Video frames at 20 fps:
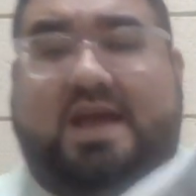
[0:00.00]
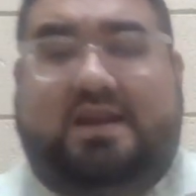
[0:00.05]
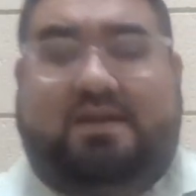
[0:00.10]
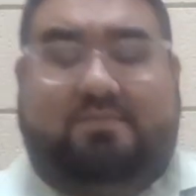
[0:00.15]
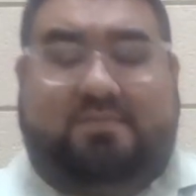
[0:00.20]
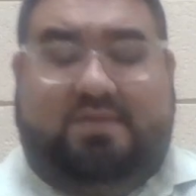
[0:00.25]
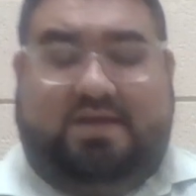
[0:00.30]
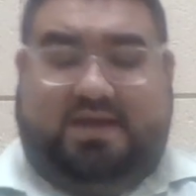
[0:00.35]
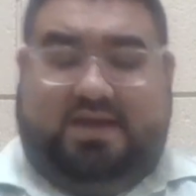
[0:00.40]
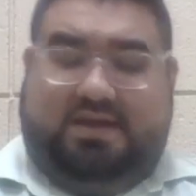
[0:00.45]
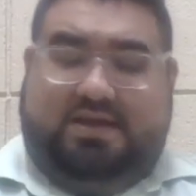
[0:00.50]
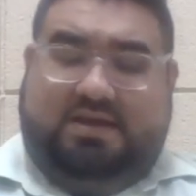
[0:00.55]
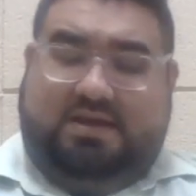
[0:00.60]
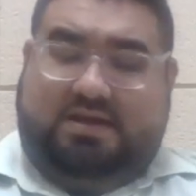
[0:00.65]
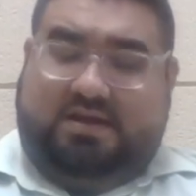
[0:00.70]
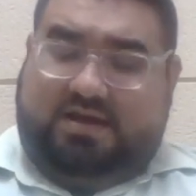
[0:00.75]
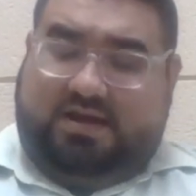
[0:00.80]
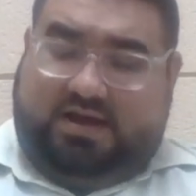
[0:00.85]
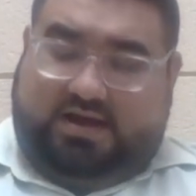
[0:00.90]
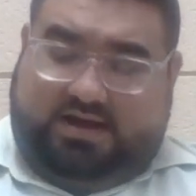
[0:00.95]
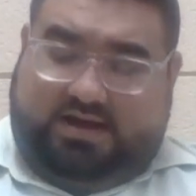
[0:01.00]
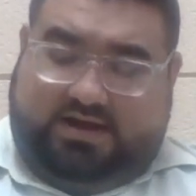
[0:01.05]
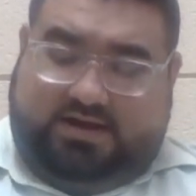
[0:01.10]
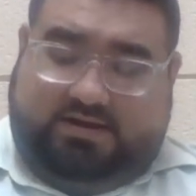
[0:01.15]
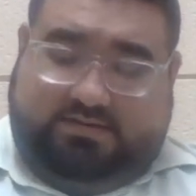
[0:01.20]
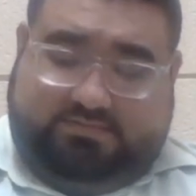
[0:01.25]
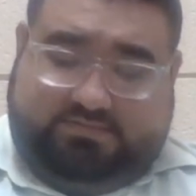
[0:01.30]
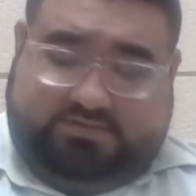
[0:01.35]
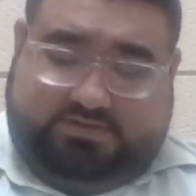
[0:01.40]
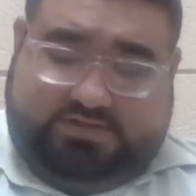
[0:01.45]
anime.
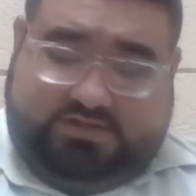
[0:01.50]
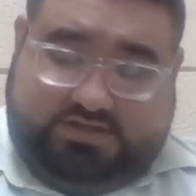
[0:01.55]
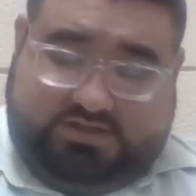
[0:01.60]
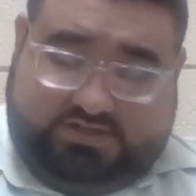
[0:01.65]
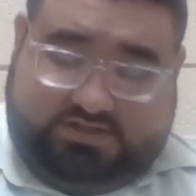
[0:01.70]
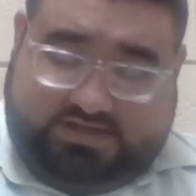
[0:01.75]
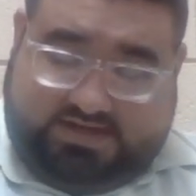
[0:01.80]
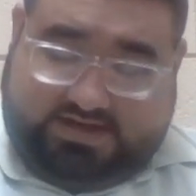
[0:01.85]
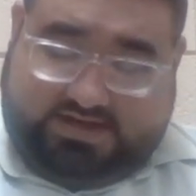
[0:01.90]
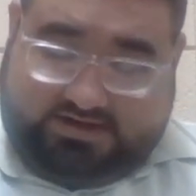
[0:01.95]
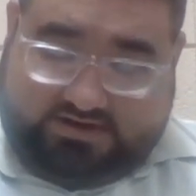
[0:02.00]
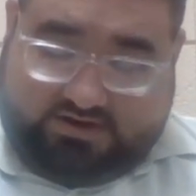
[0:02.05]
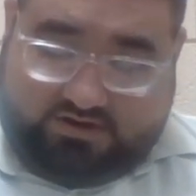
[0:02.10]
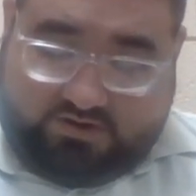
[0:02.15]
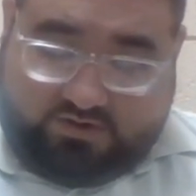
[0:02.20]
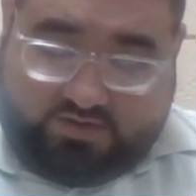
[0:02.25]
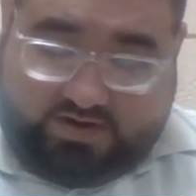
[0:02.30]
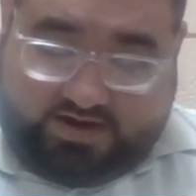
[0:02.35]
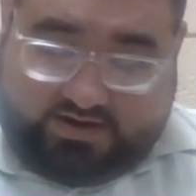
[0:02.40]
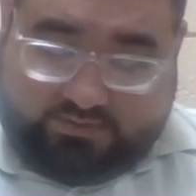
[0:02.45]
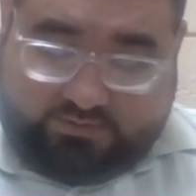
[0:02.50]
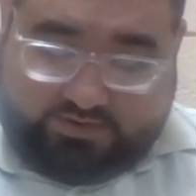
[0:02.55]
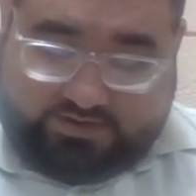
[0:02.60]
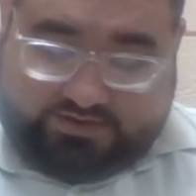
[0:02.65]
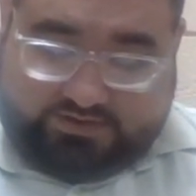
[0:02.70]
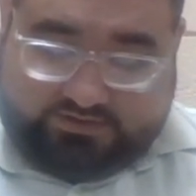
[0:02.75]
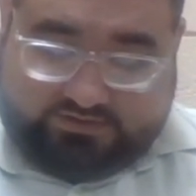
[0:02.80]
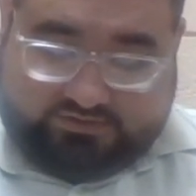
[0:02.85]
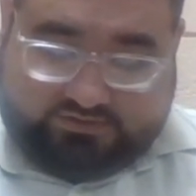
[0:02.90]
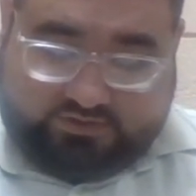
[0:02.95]
So just kind of go in with
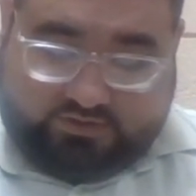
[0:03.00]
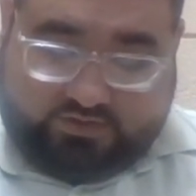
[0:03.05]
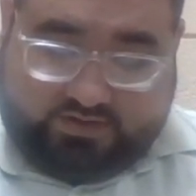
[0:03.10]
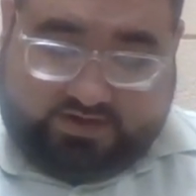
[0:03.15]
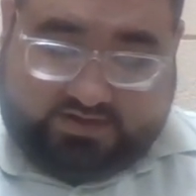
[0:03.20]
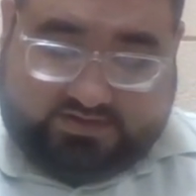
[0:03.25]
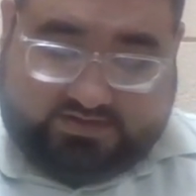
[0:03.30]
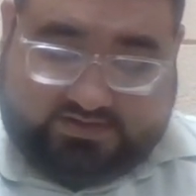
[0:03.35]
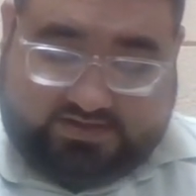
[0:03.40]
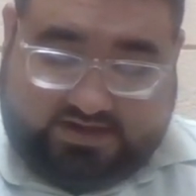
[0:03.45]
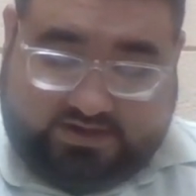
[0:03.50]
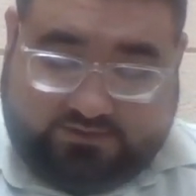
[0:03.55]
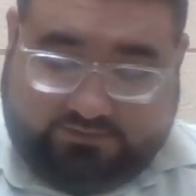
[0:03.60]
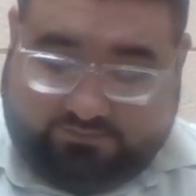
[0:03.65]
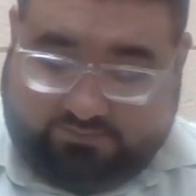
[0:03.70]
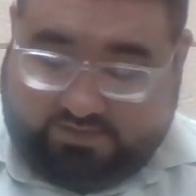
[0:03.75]
the story itself.